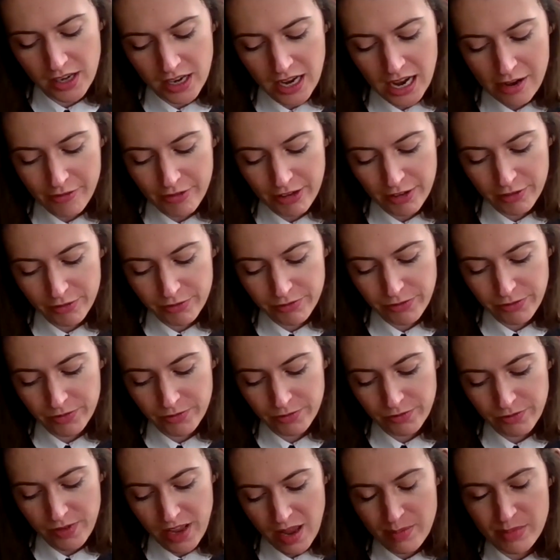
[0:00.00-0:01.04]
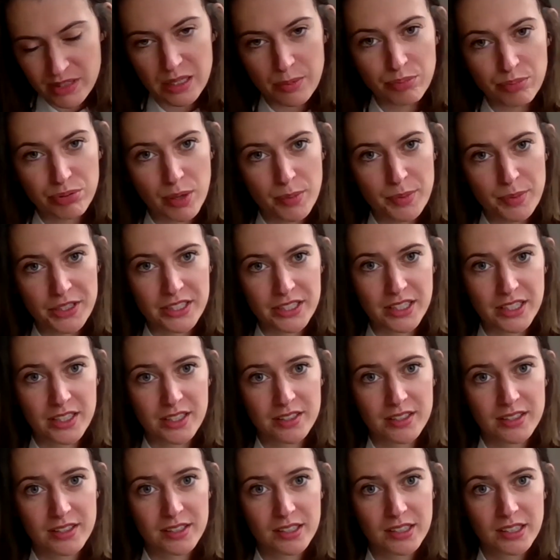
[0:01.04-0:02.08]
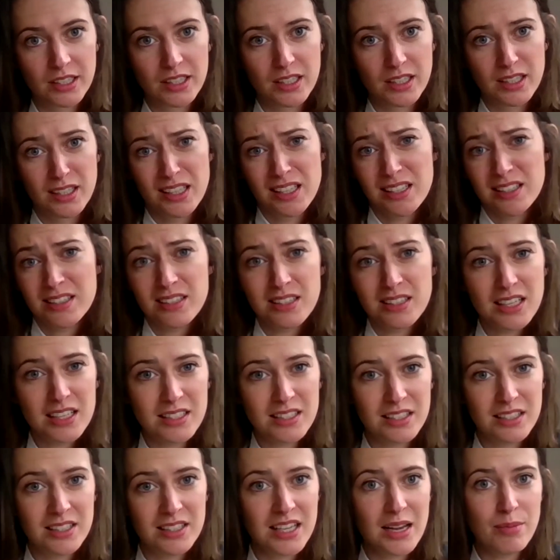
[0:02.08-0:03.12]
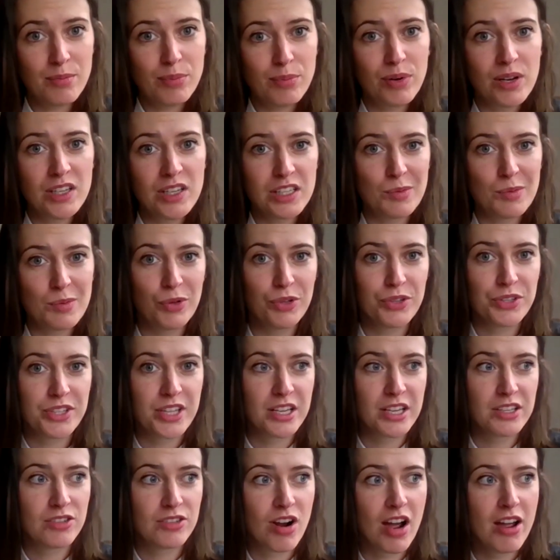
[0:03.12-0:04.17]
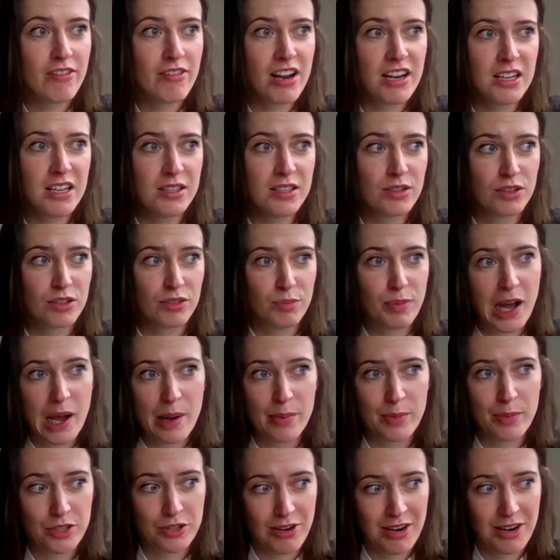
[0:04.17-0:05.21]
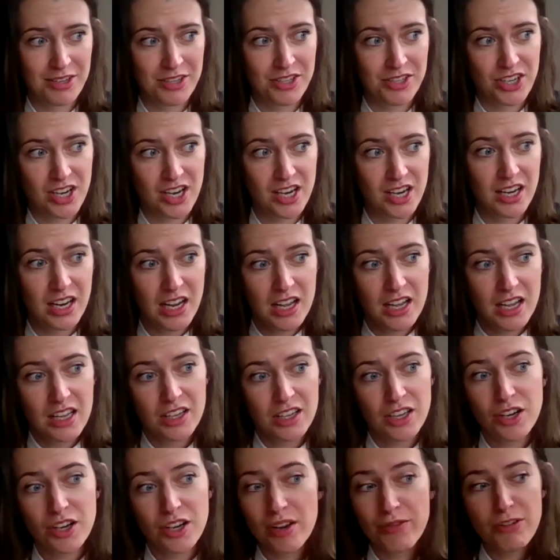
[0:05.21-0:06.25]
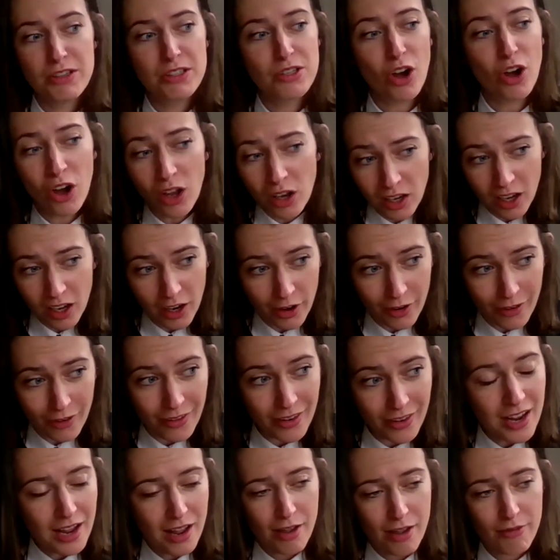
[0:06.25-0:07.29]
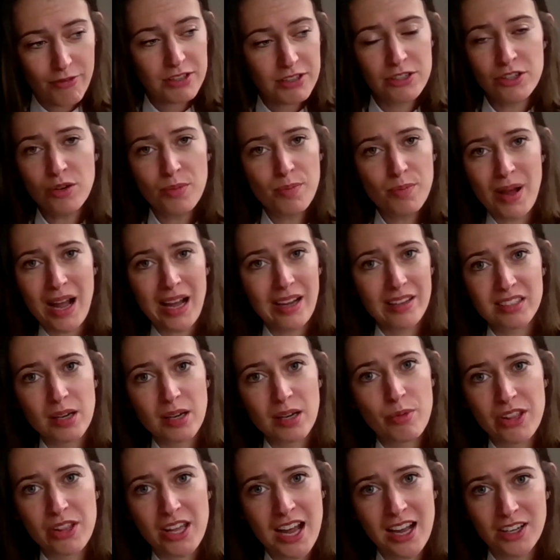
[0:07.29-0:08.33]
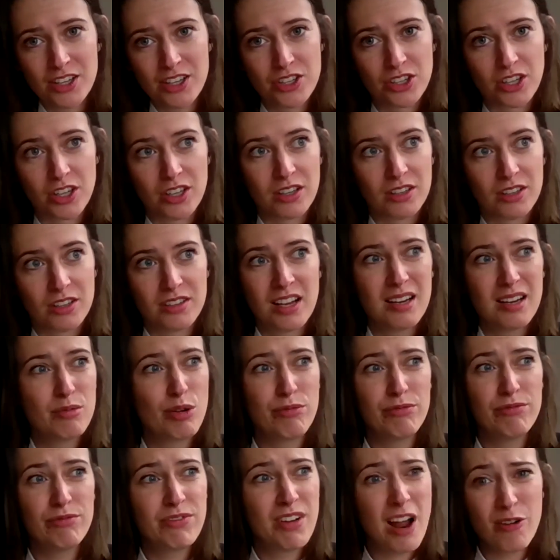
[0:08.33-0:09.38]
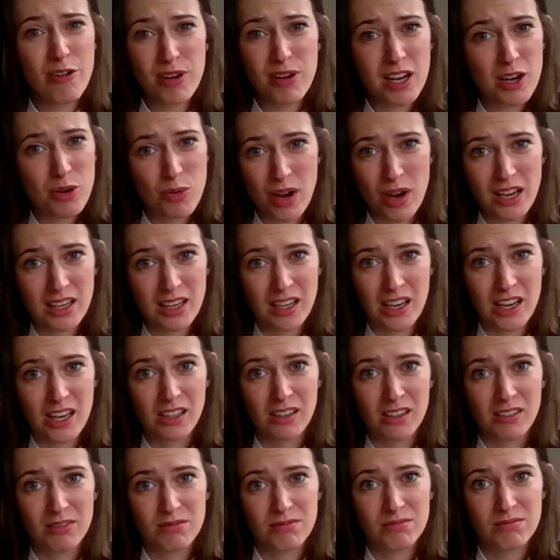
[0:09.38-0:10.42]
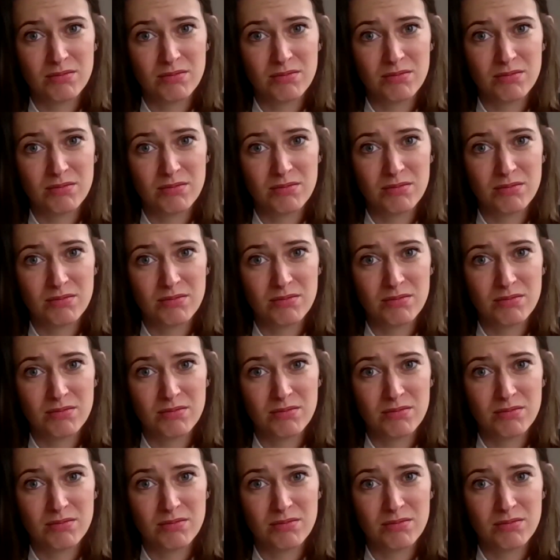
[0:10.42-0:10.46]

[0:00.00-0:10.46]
having empty promises. It's the same principles that drive any sort of purpose strategy. If it's hollow, if it's not backed up with action, then it will very quickly